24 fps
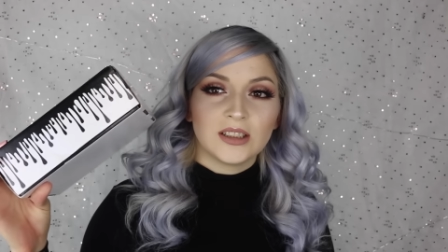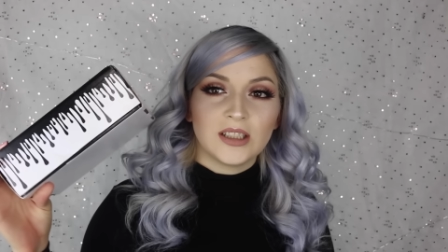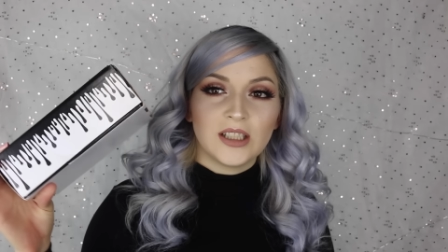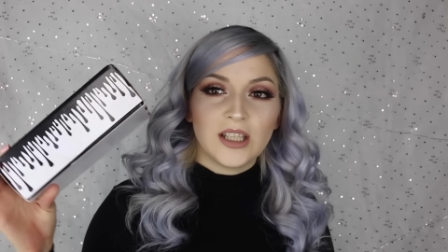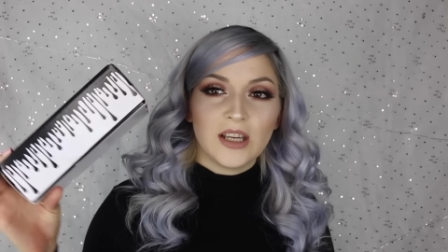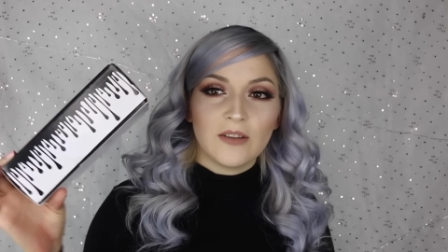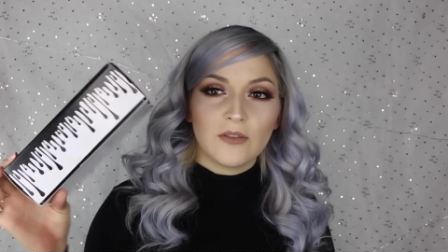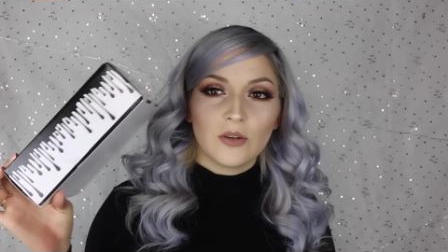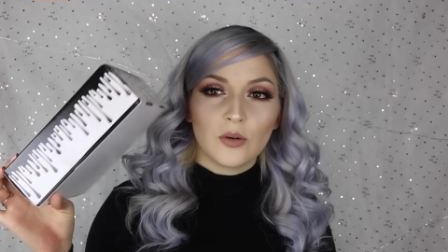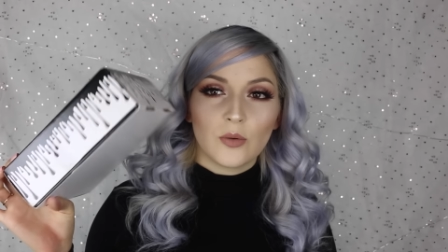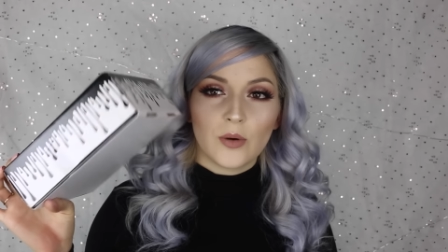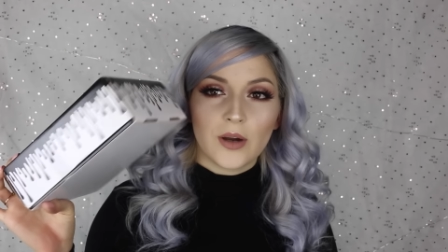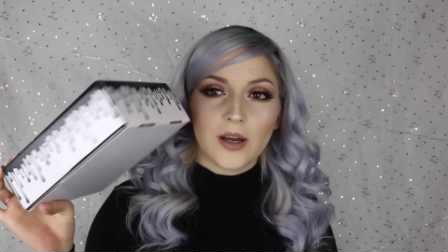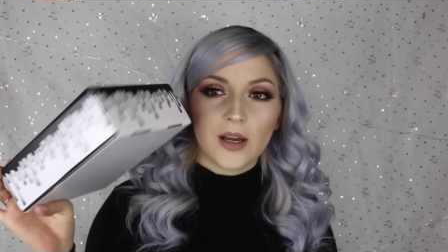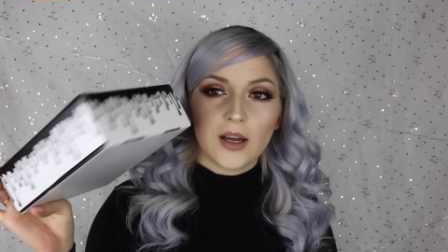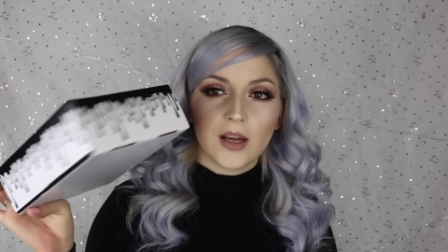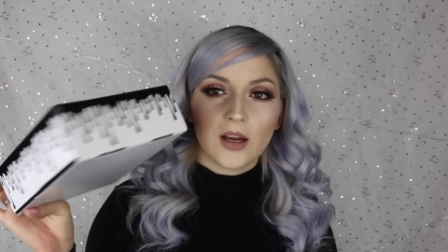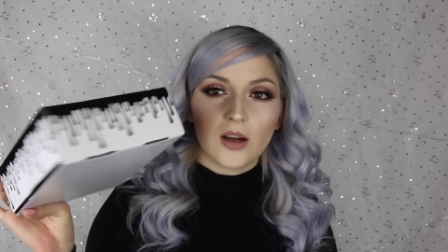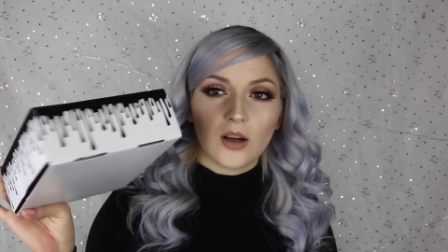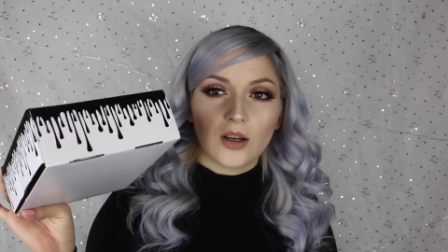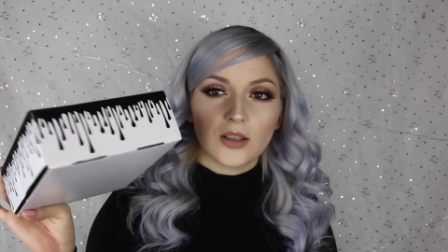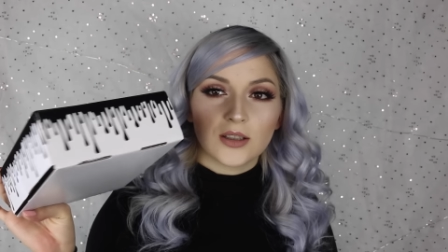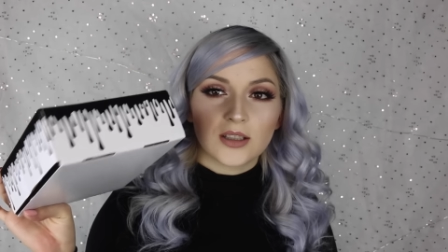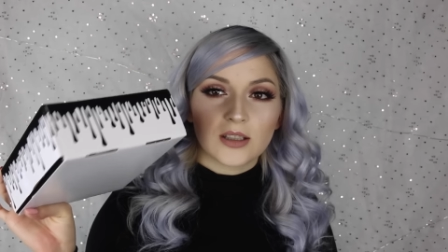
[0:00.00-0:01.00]
giveaway
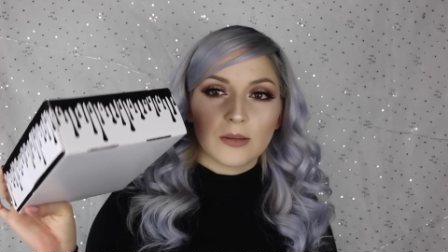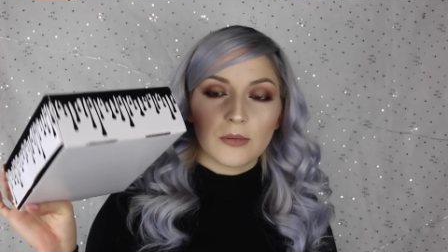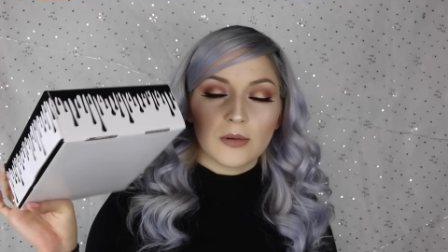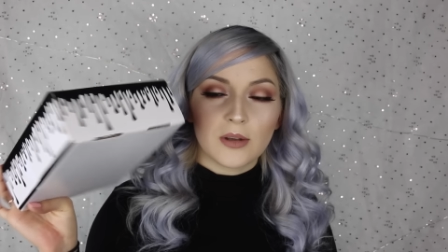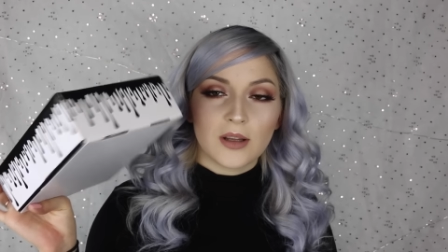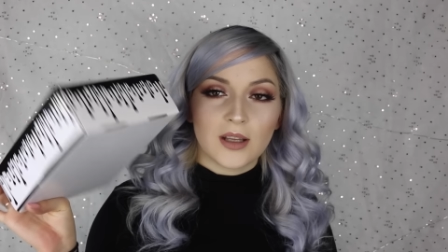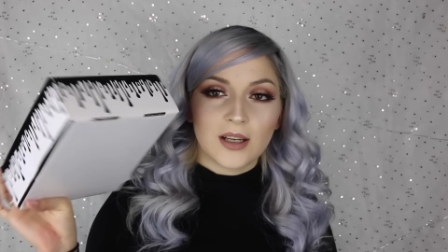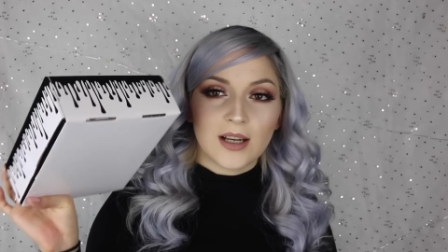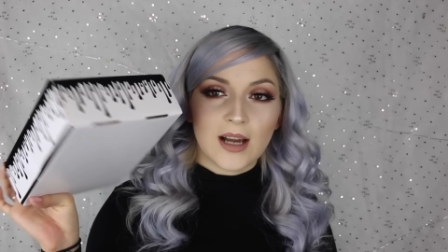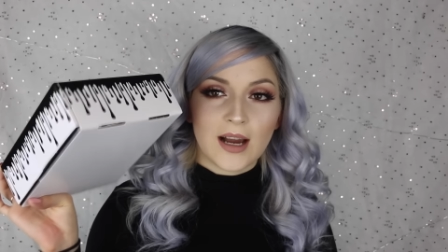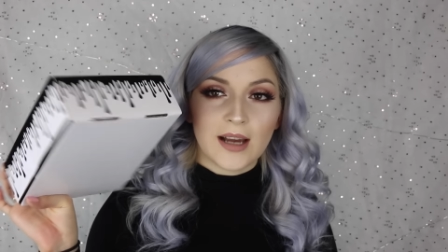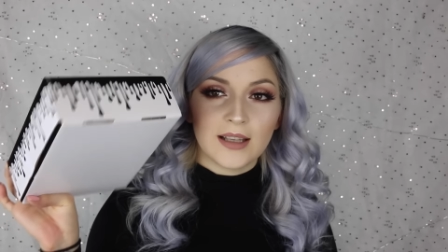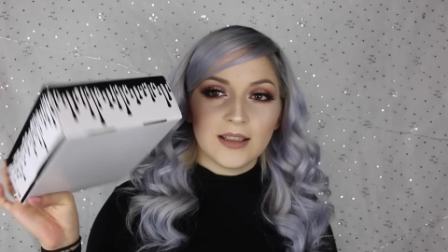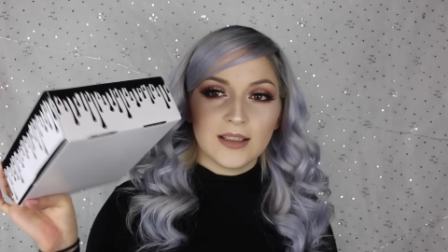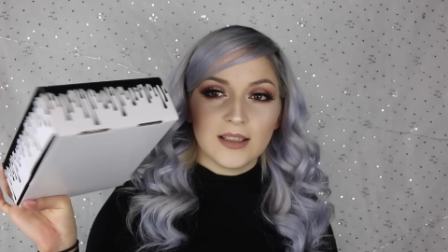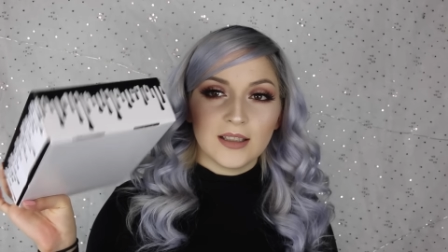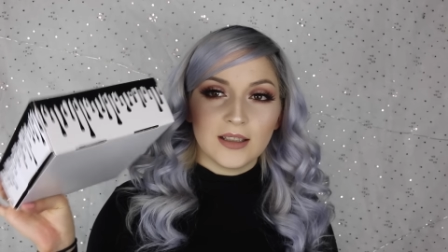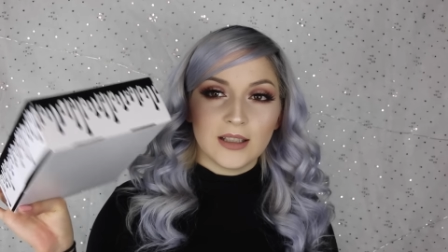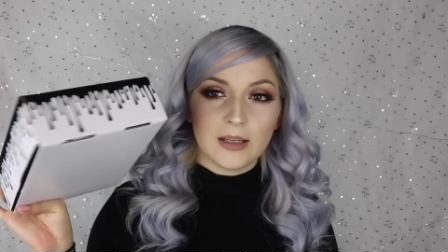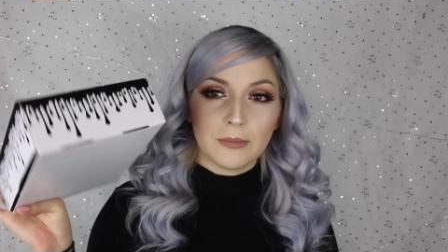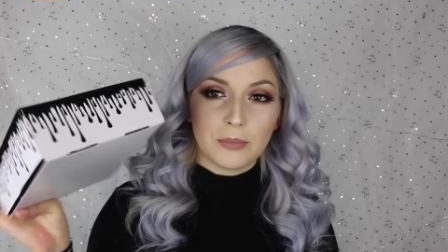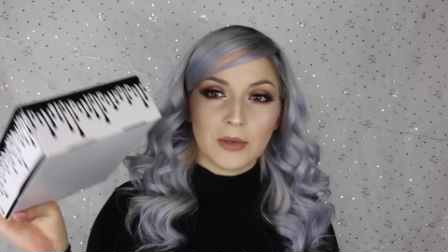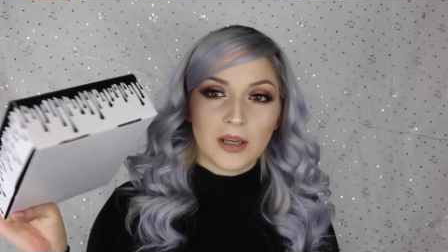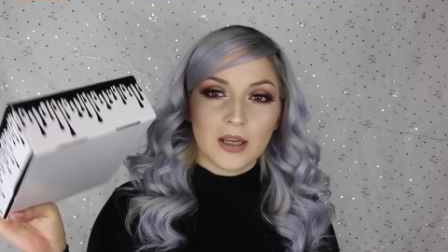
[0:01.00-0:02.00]
on some of the Kylie
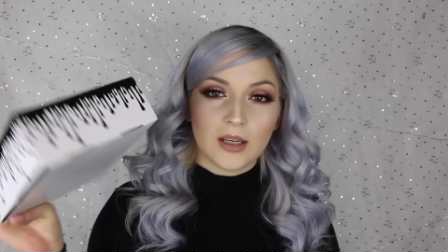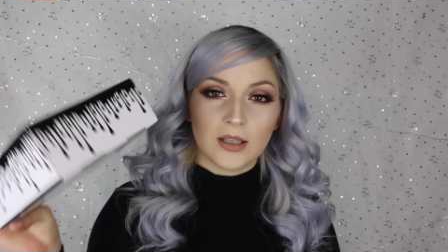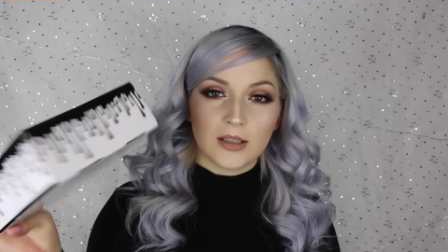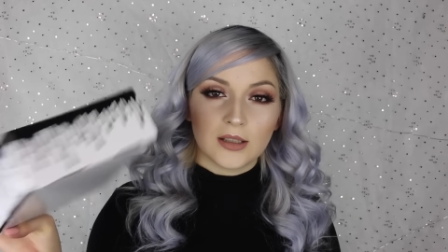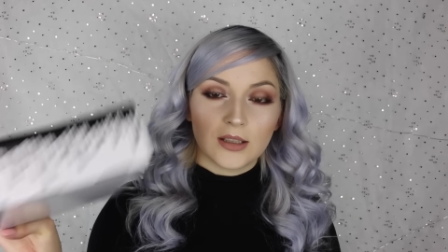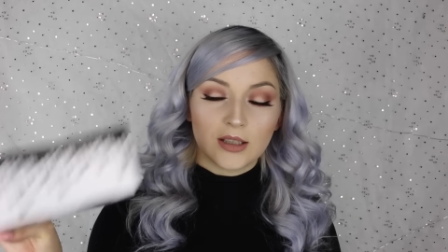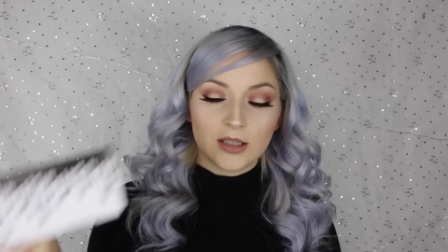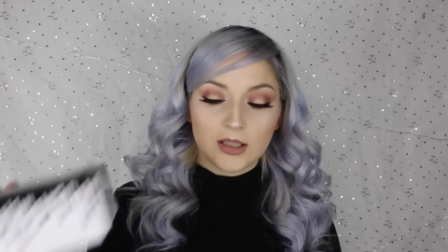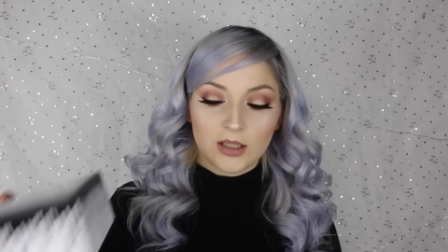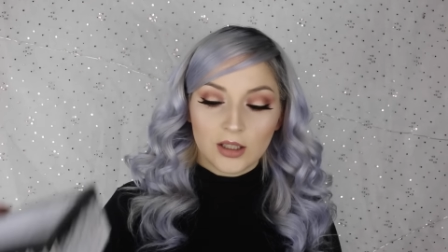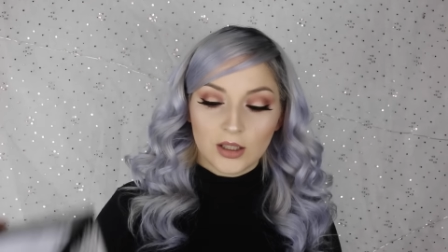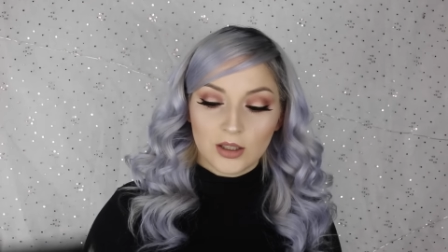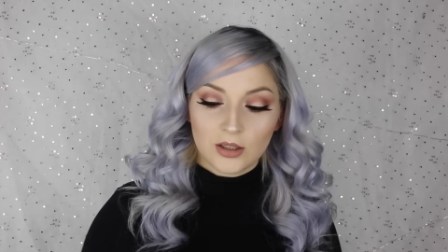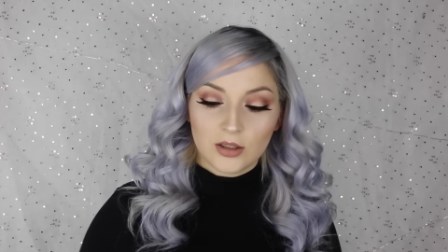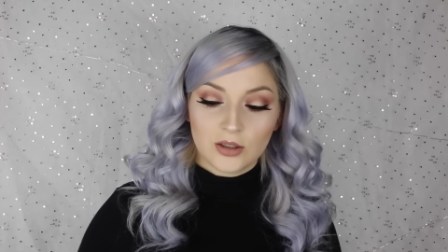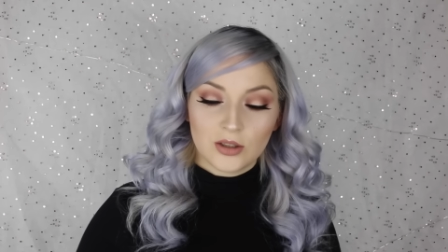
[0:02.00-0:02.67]
lip kits.